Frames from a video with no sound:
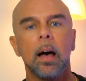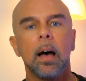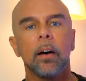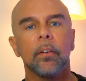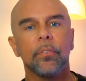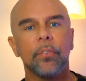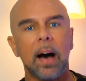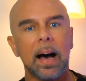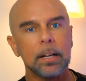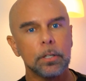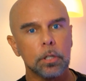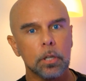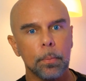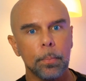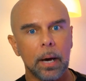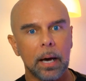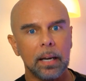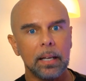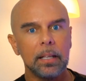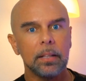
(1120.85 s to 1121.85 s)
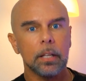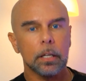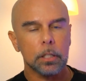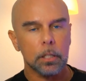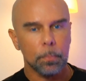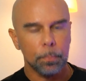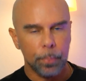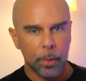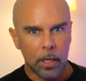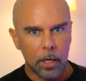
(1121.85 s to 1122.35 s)
Find somebody that's
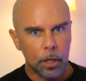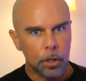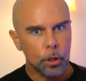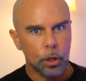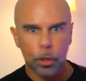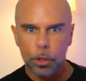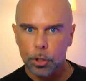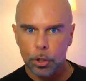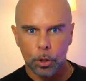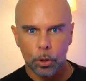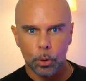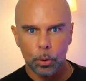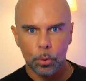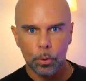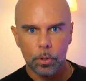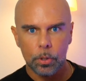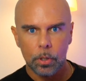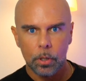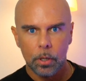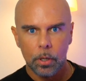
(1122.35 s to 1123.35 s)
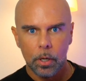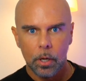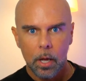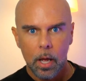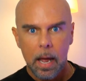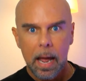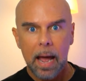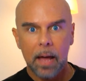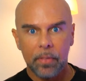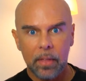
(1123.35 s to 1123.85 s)
been in your shoes
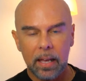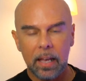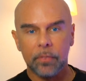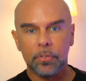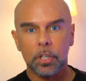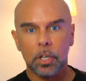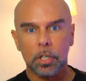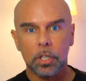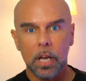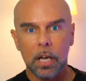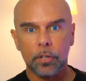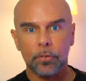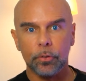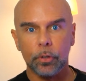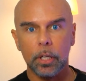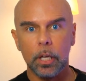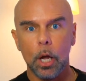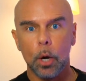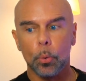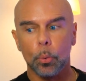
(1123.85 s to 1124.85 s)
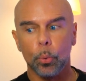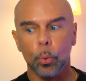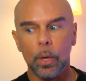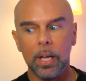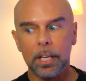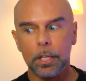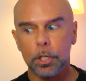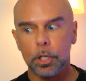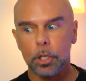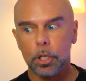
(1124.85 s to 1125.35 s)
and they have successfully
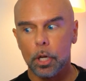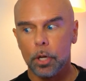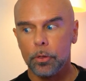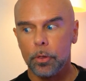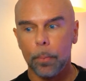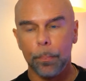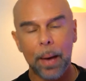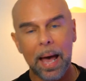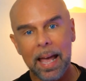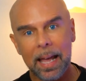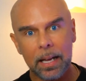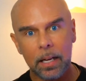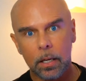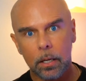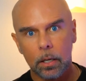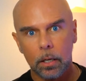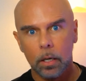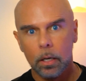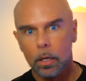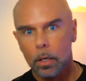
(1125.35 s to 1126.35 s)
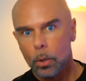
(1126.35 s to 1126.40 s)
reached the bank,